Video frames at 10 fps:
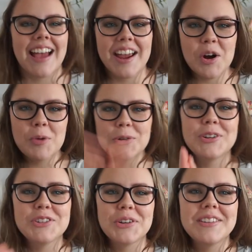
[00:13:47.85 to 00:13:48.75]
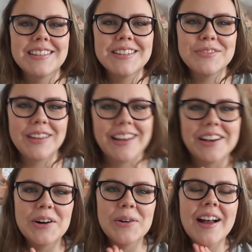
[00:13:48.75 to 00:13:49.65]
I hope you enjoyed this
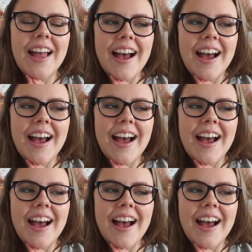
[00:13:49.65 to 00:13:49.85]
video.